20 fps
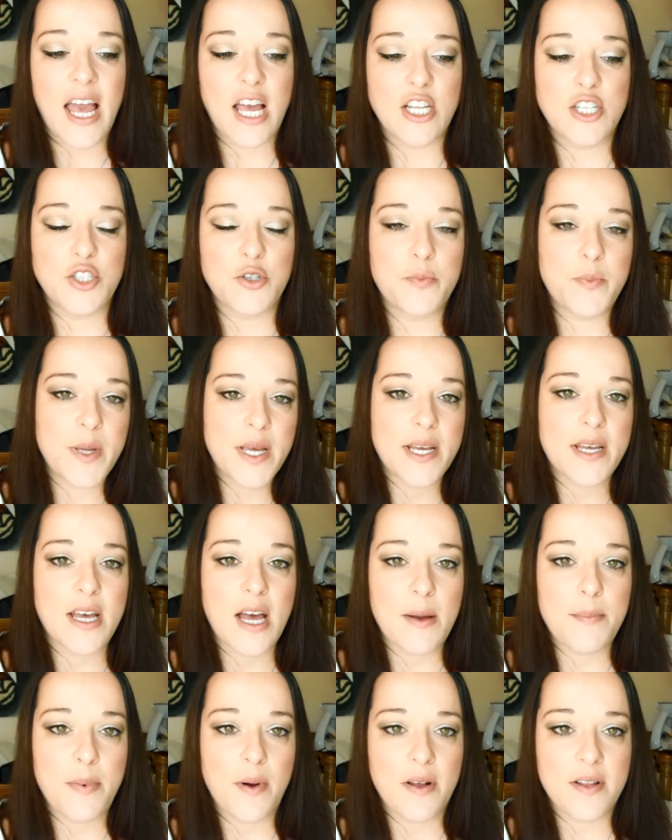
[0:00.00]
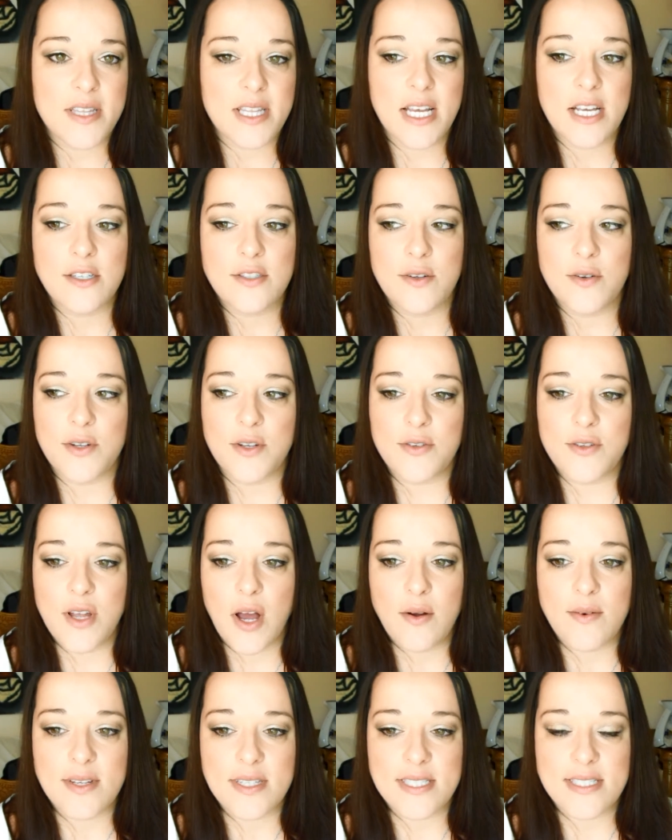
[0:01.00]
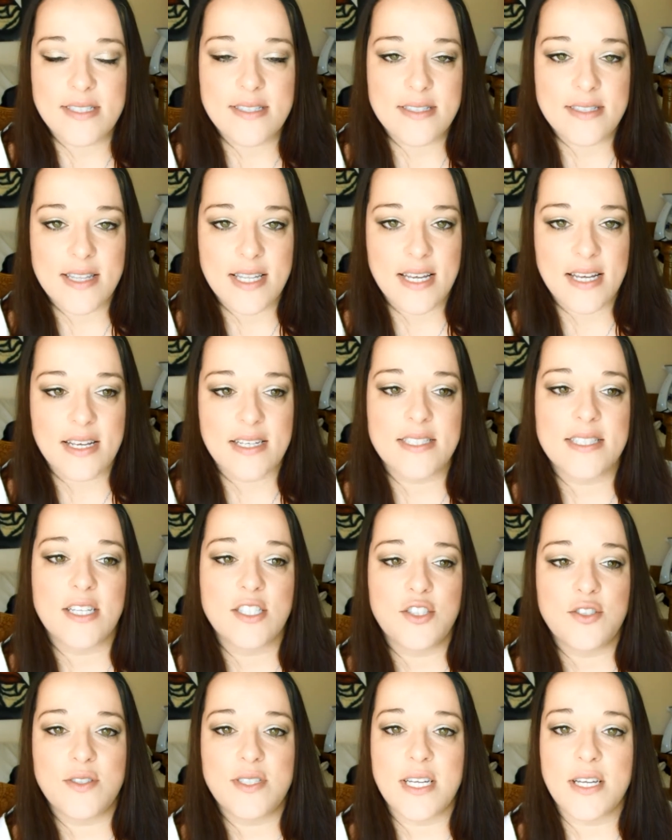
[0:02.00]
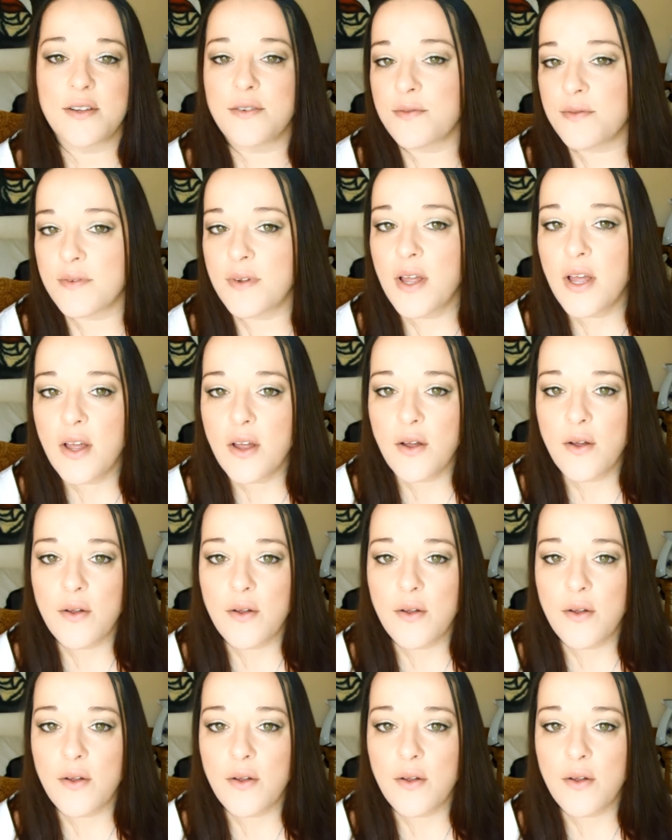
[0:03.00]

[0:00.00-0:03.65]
and you pick up on things or you notice things that you didn't,